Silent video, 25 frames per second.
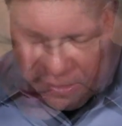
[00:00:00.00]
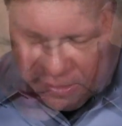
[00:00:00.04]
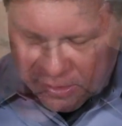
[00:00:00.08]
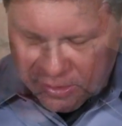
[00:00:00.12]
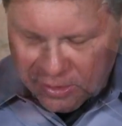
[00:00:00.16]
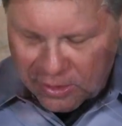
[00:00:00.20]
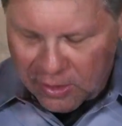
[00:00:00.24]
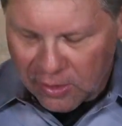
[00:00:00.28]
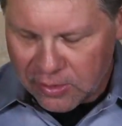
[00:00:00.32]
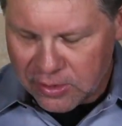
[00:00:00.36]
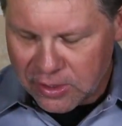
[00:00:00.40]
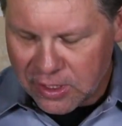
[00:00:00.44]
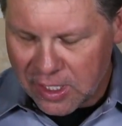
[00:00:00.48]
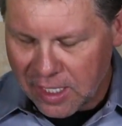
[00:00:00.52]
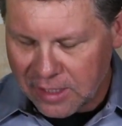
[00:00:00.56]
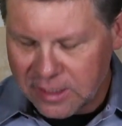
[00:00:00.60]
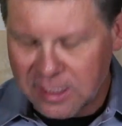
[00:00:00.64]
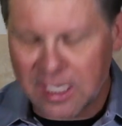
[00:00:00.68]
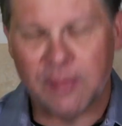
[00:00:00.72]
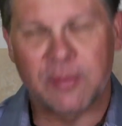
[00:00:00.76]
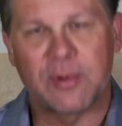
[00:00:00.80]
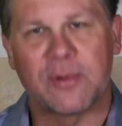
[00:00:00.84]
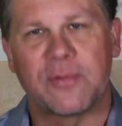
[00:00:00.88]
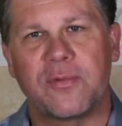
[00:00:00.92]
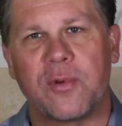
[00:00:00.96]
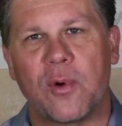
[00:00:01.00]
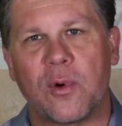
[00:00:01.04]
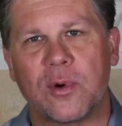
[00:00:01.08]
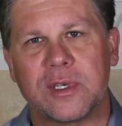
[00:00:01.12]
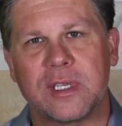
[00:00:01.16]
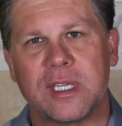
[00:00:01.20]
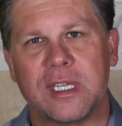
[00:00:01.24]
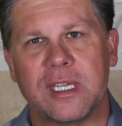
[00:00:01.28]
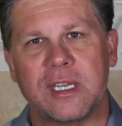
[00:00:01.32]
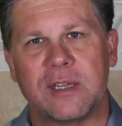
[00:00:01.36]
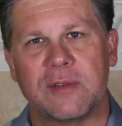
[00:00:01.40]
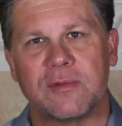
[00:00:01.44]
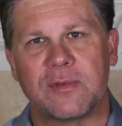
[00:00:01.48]
Let's go to John chapter
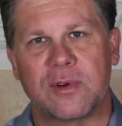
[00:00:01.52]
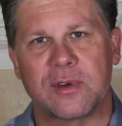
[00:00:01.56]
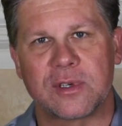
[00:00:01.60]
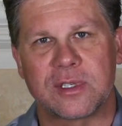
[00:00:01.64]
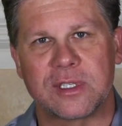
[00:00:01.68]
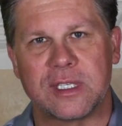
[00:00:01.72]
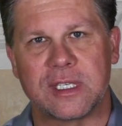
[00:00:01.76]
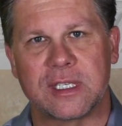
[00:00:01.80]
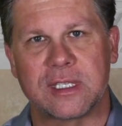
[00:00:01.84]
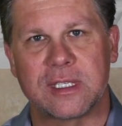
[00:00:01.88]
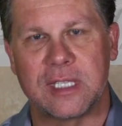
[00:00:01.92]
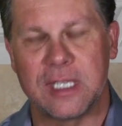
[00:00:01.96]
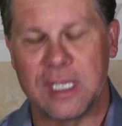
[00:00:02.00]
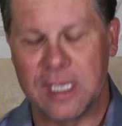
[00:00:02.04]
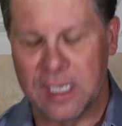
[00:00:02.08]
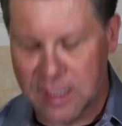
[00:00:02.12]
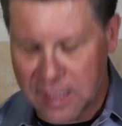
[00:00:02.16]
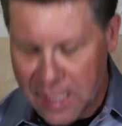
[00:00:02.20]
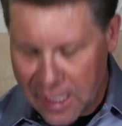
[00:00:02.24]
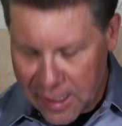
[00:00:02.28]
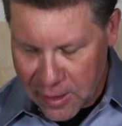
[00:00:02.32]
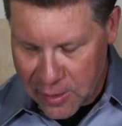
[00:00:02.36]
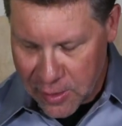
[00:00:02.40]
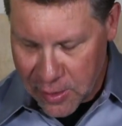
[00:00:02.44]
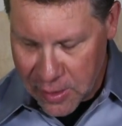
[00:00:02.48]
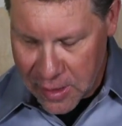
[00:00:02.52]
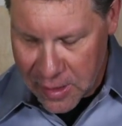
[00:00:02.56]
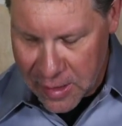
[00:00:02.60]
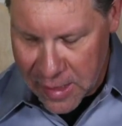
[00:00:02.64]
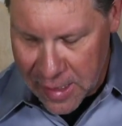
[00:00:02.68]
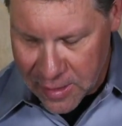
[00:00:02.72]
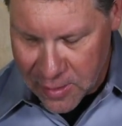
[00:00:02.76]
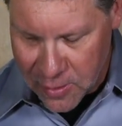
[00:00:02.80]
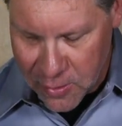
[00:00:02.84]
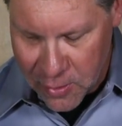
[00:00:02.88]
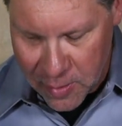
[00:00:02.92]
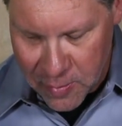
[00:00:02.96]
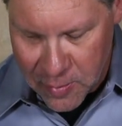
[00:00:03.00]
14 and verse 16 and take a look at
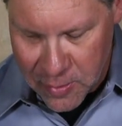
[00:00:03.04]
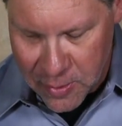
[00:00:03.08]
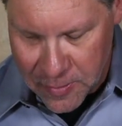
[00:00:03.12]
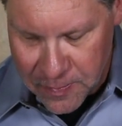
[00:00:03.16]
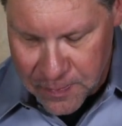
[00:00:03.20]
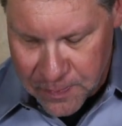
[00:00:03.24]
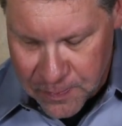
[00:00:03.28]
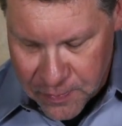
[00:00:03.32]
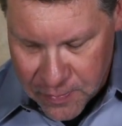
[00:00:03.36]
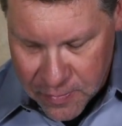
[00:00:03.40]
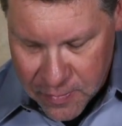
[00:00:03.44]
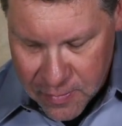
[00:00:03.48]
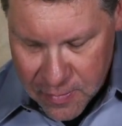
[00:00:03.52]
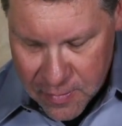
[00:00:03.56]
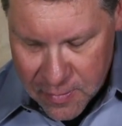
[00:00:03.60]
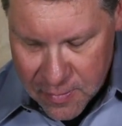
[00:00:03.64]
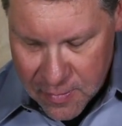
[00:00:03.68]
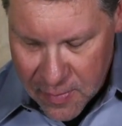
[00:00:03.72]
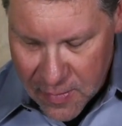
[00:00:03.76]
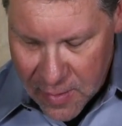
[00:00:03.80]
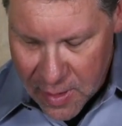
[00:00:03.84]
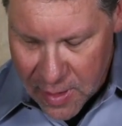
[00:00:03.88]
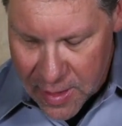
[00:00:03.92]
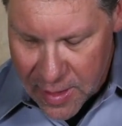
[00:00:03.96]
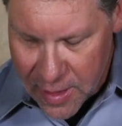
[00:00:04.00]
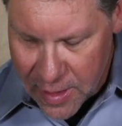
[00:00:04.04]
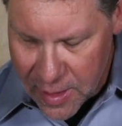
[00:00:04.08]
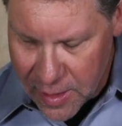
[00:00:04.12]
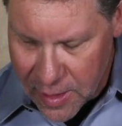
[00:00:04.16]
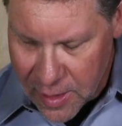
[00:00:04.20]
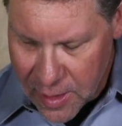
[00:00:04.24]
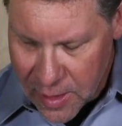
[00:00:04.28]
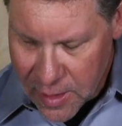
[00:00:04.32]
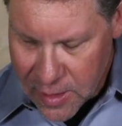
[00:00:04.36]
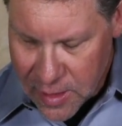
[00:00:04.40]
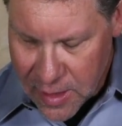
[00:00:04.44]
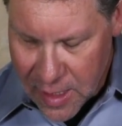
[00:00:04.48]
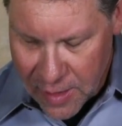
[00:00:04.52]
that scripture. In
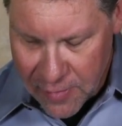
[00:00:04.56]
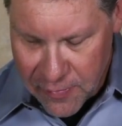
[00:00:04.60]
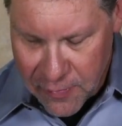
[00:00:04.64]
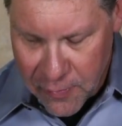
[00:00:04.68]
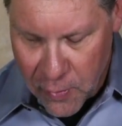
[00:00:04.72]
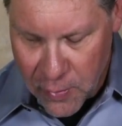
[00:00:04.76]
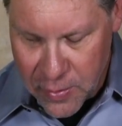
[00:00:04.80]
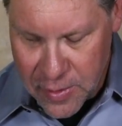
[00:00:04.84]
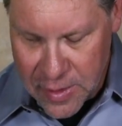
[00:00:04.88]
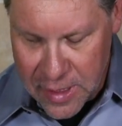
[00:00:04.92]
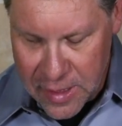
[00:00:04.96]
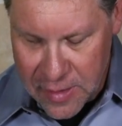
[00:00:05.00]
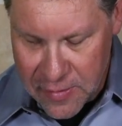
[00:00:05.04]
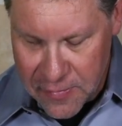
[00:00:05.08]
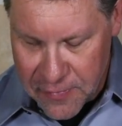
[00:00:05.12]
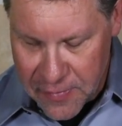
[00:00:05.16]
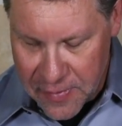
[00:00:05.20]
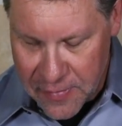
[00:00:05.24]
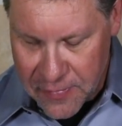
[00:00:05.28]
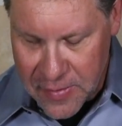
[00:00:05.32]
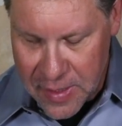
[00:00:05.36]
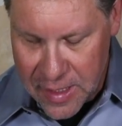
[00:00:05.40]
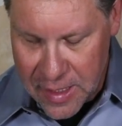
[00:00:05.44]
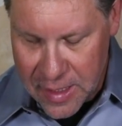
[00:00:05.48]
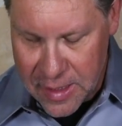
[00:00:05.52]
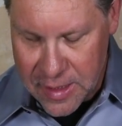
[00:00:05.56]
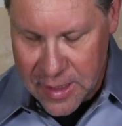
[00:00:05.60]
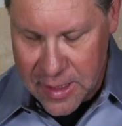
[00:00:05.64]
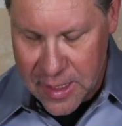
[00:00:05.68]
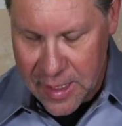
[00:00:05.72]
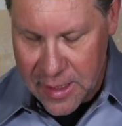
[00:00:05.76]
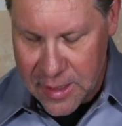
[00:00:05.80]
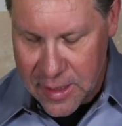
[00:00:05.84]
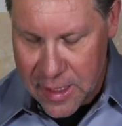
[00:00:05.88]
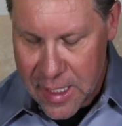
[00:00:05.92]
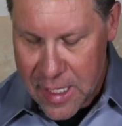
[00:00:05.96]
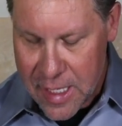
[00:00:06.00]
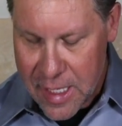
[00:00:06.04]
John 14, 15, it
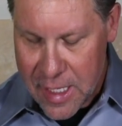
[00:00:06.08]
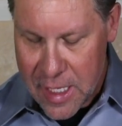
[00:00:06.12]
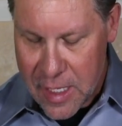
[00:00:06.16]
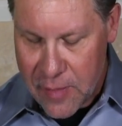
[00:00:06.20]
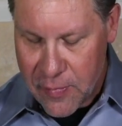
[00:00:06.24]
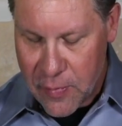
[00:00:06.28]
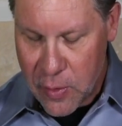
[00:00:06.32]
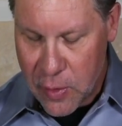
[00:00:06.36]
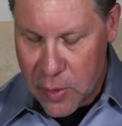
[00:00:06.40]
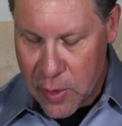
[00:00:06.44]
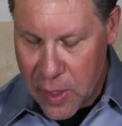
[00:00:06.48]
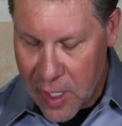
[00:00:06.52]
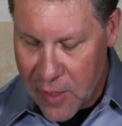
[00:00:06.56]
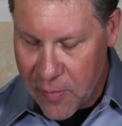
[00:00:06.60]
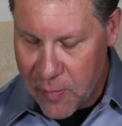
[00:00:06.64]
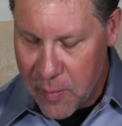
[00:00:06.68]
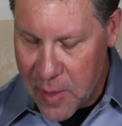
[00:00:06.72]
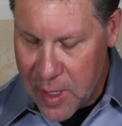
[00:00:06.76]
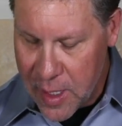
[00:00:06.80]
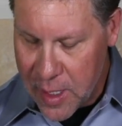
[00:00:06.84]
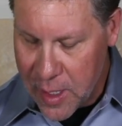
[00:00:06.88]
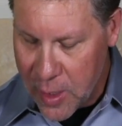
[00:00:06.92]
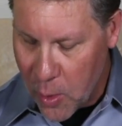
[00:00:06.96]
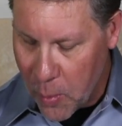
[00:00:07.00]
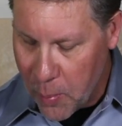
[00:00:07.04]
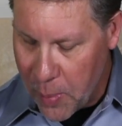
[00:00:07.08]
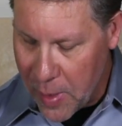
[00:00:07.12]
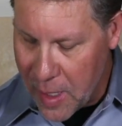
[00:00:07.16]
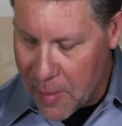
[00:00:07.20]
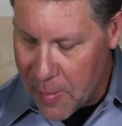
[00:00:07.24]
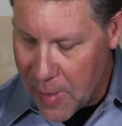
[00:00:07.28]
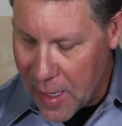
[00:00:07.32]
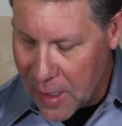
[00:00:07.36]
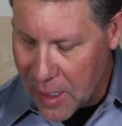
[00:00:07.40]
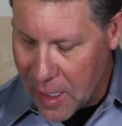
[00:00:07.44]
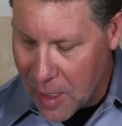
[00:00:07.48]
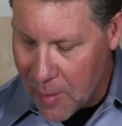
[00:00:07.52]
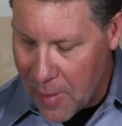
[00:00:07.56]
says, If you love me and obey
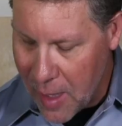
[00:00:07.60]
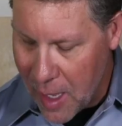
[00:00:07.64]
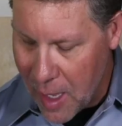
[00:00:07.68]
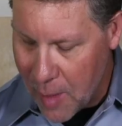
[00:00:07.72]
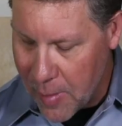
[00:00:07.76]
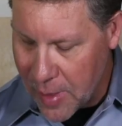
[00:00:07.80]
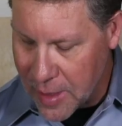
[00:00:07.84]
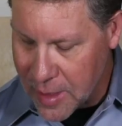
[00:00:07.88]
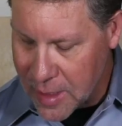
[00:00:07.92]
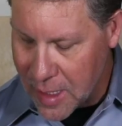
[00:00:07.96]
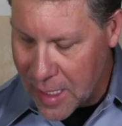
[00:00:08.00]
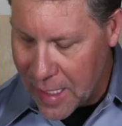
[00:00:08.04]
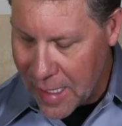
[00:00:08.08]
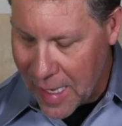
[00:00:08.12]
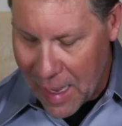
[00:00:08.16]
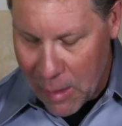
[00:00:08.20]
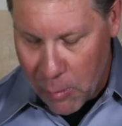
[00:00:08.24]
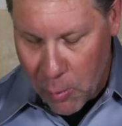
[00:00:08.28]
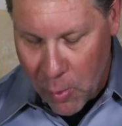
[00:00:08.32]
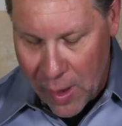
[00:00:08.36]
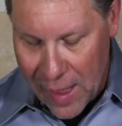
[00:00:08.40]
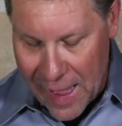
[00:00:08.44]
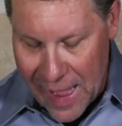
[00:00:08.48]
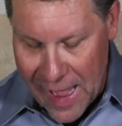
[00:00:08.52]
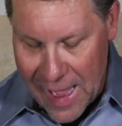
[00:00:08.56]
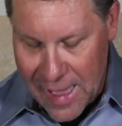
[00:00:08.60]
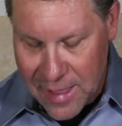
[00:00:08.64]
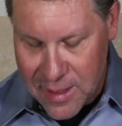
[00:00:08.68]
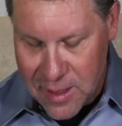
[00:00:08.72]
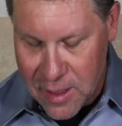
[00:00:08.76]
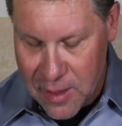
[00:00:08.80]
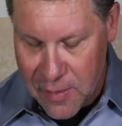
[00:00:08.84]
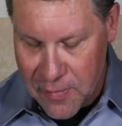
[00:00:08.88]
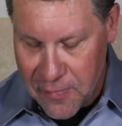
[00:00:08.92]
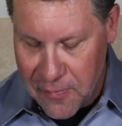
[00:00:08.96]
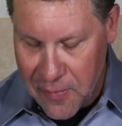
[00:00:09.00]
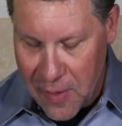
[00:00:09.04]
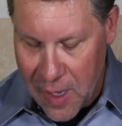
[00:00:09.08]
my commandments, and I will
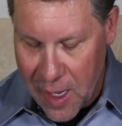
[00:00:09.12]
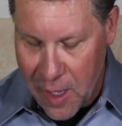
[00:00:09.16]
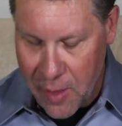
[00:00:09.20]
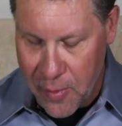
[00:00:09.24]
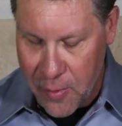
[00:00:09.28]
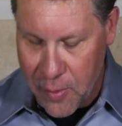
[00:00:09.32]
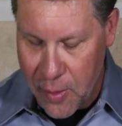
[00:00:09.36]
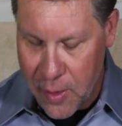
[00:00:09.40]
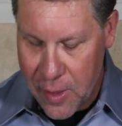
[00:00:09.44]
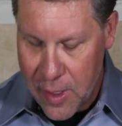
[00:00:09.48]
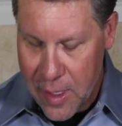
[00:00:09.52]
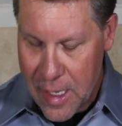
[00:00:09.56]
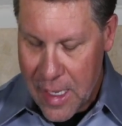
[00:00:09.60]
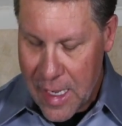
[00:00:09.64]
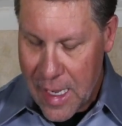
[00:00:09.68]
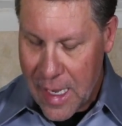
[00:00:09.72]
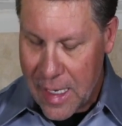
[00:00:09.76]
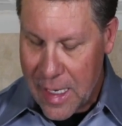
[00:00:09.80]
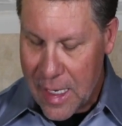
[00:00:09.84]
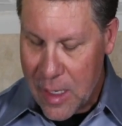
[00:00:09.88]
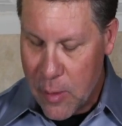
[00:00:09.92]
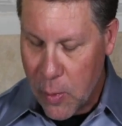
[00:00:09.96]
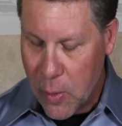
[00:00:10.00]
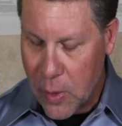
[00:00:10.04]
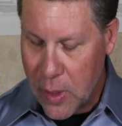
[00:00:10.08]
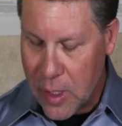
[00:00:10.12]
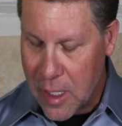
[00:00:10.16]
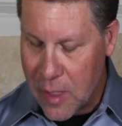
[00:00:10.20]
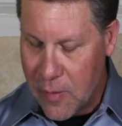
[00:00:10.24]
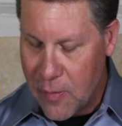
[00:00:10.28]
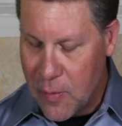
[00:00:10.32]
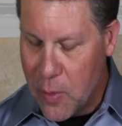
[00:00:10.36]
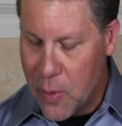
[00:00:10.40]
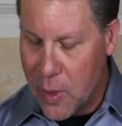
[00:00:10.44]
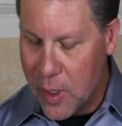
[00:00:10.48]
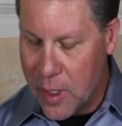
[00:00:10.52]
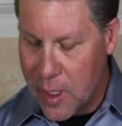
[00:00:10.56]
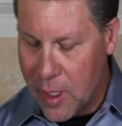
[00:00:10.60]
ask the Father, and he will
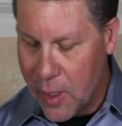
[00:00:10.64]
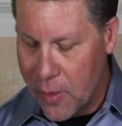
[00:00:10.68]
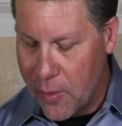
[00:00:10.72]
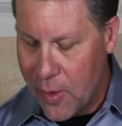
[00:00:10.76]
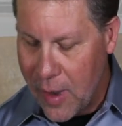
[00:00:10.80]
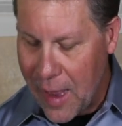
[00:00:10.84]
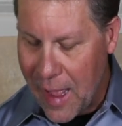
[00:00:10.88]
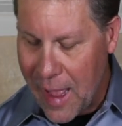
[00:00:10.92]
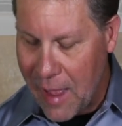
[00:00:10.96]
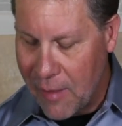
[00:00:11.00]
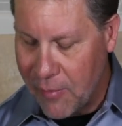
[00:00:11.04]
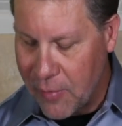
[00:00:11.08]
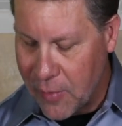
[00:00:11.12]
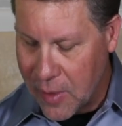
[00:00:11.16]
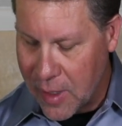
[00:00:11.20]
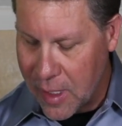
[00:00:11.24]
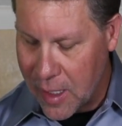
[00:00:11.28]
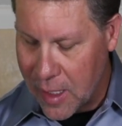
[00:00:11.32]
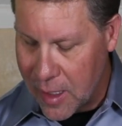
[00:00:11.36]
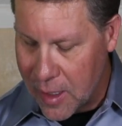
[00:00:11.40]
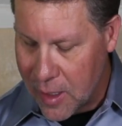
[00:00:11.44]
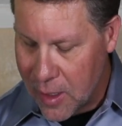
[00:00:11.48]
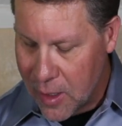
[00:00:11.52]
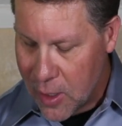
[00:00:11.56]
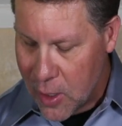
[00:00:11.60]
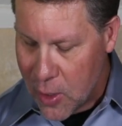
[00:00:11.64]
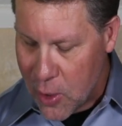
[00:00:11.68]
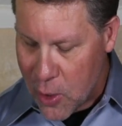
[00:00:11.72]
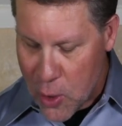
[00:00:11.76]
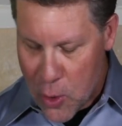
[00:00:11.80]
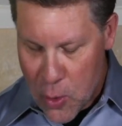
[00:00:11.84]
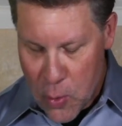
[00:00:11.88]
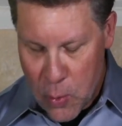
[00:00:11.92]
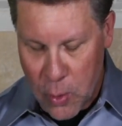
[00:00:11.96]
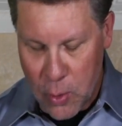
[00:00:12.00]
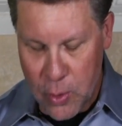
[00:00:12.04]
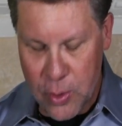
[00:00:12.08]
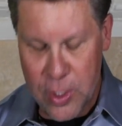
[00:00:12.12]
give you another advocate
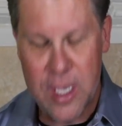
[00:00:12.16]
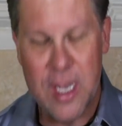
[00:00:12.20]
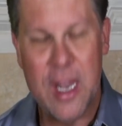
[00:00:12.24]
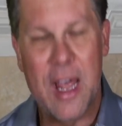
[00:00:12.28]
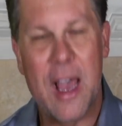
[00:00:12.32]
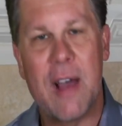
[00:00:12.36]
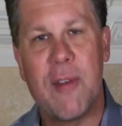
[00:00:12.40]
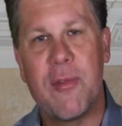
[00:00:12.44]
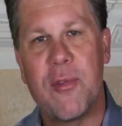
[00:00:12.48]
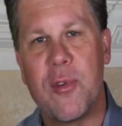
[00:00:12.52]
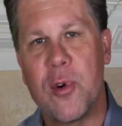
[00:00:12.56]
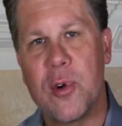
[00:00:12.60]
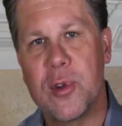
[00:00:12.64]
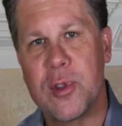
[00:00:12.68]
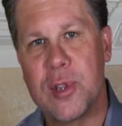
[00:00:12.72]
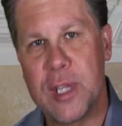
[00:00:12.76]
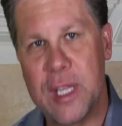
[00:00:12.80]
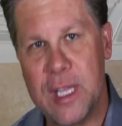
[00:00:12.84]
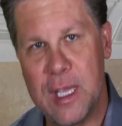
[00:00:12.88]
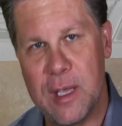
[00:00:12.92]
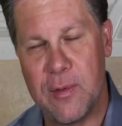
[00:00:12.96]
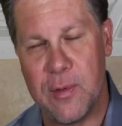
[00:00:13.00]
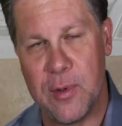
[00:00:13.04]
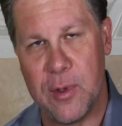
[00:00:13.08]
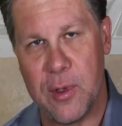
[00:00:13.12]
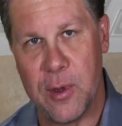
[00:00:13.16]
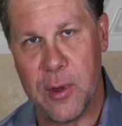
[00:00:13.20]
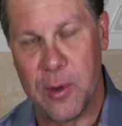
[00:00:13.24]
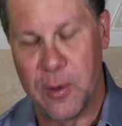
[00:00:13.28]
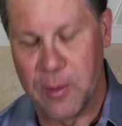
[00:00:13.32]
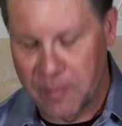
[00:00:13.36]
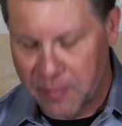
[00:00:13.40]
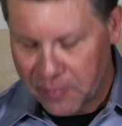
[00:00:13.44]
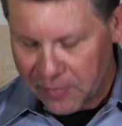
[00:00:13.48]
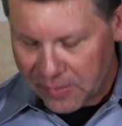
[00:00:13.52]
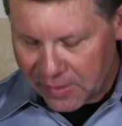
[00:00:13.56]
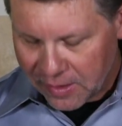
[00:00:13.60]
who will never leave you